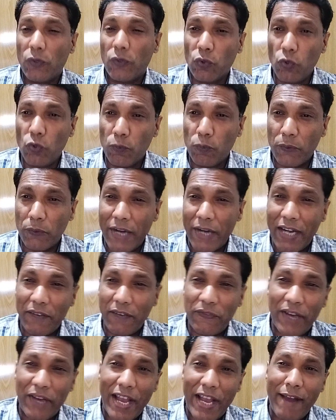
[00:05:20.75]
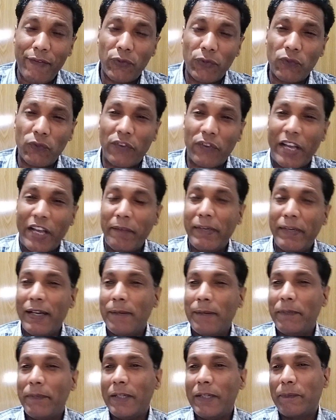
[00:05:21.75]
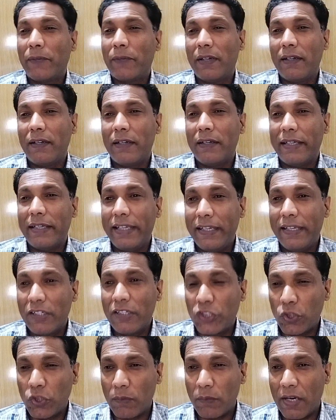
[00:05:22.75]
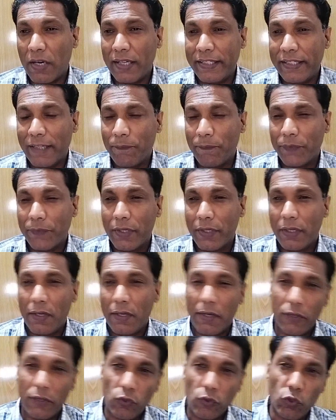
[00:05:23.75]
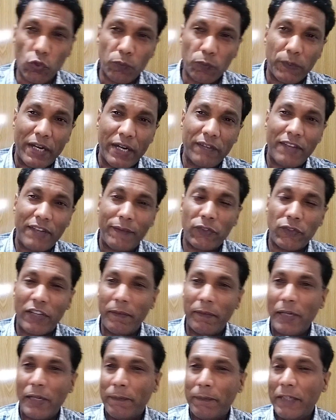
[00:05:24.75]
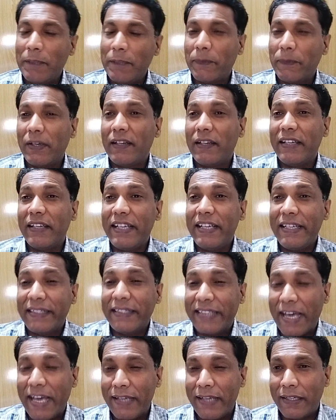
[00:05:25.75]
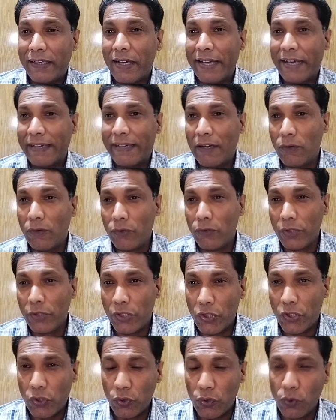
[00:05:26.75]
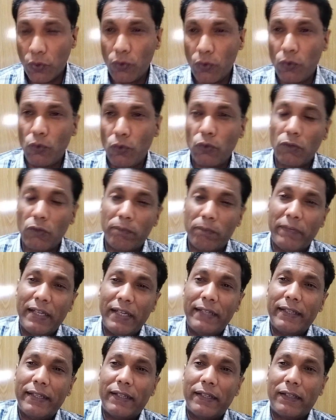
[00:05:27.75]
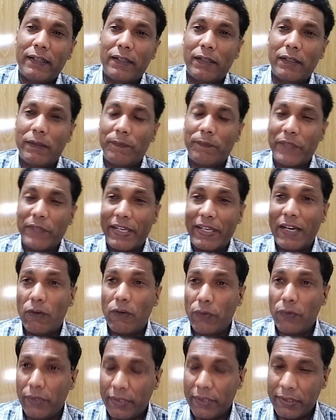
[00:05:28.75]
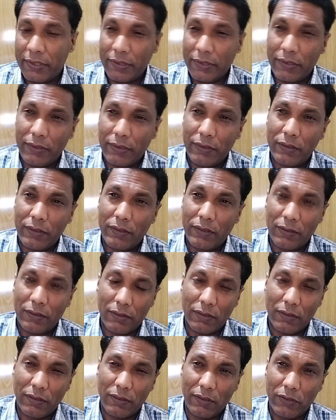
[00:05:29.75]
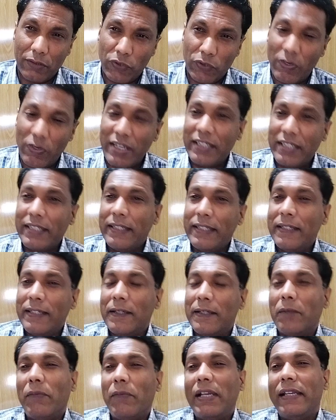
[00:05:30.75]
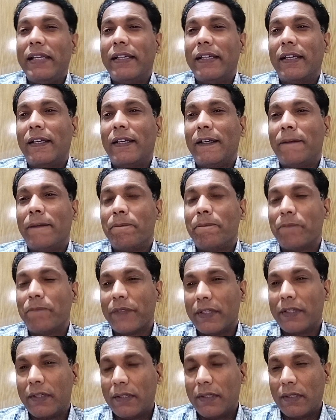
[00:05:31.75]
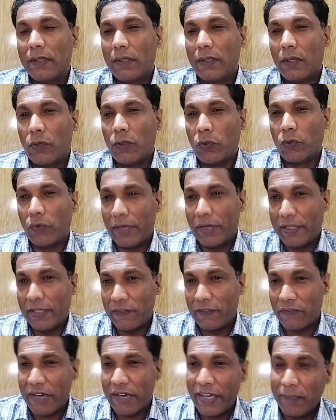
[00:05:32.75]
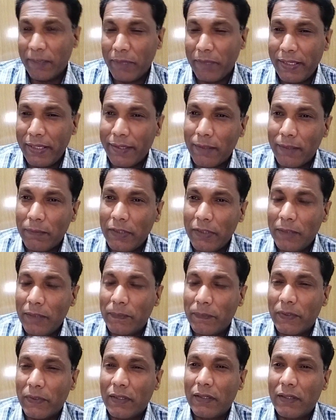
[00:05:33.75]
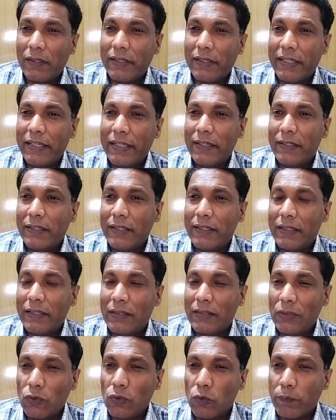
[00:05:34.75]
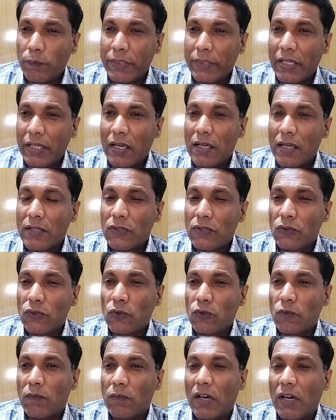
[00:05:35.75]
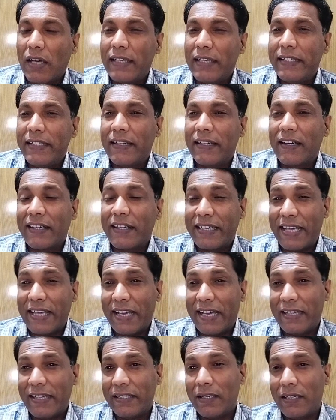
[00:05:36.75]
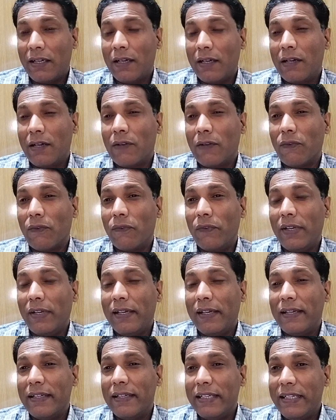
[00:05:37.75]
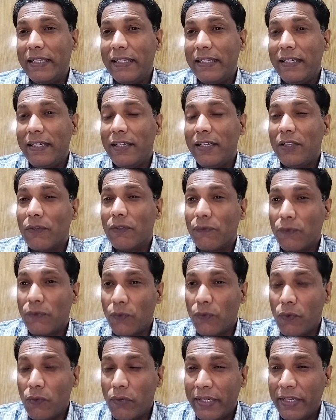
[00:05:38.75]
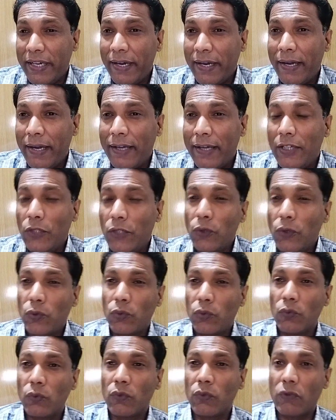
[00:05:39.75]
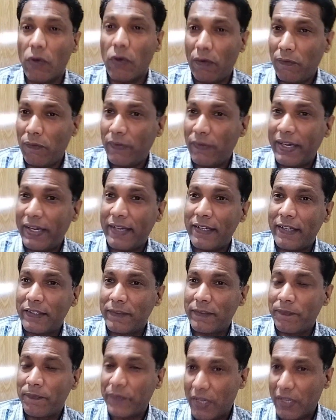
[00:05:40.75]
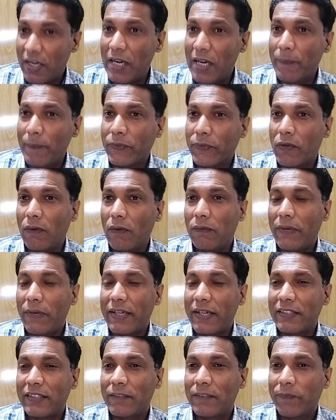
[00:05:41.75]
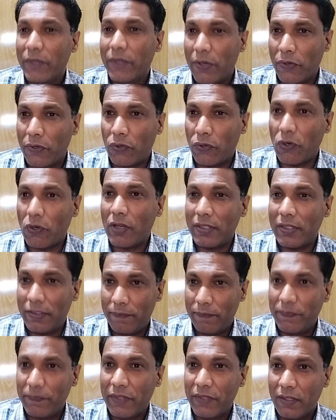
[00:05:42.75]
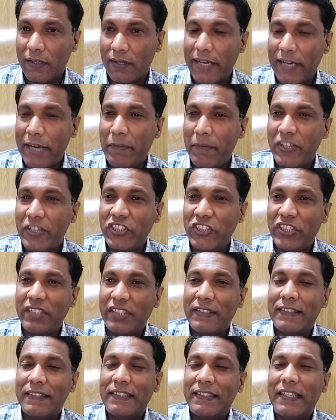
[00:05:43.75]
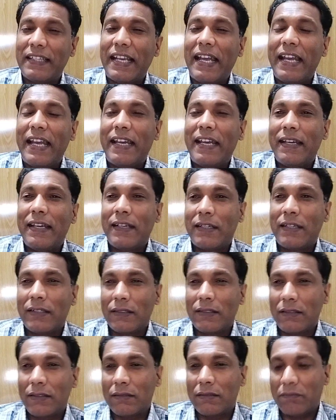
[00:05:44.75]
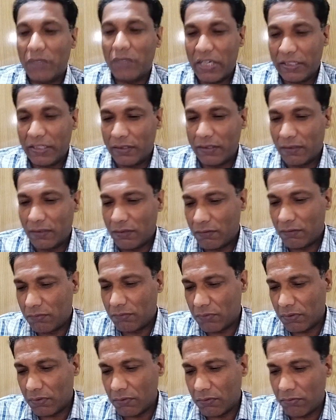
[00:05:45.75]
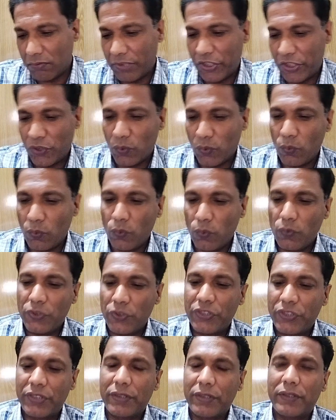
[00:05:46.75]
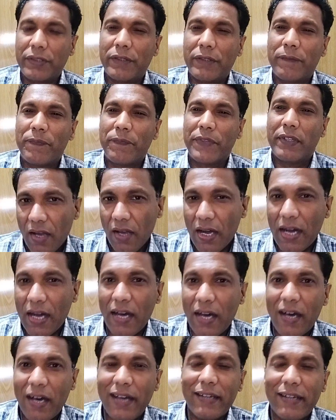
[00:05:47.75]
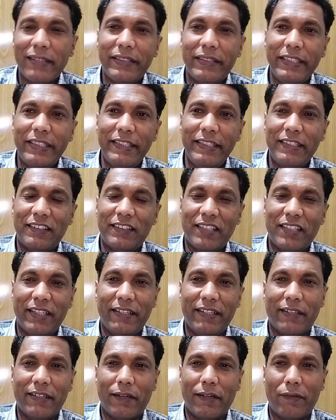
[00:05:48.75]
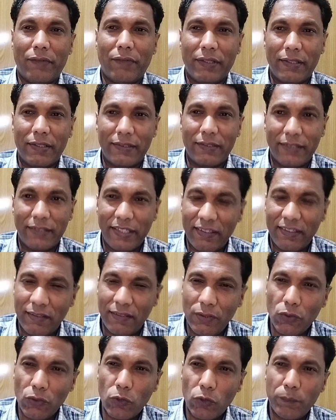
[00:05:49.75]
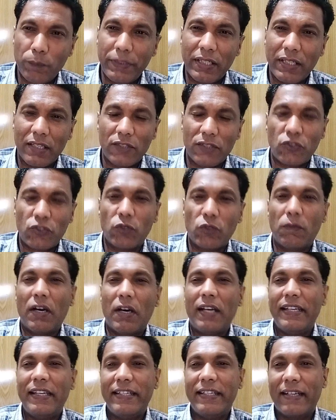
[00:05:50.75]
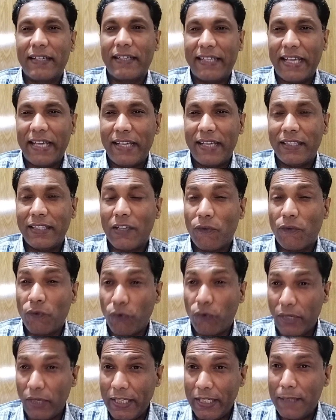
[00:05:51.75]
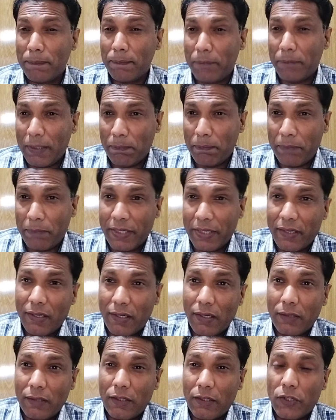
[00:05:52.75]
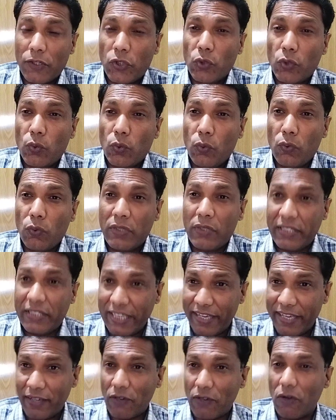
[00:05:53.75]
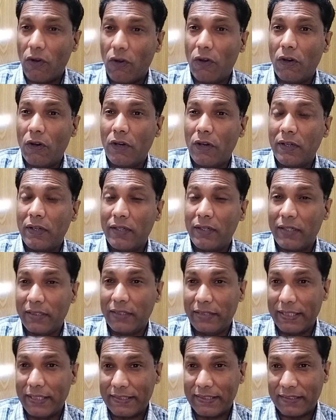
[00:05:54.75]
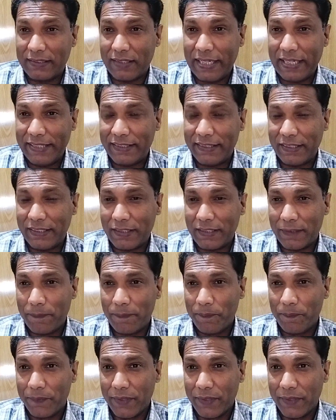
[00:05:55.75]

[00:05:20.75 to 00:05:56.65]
two point five to five million people in Somalia, two point five to five million people in Kenya, around two million, around uh, uh, twenty million to twenty-five million people in Ethiopia, Somalia, Kenya will need food aid due to conflicts, armed conflicts, drought, climate change and uh, other uh, issues. Uh, are these three countries, Ethiopia, Somalia, Kenya, fully prepared to take on this crisis?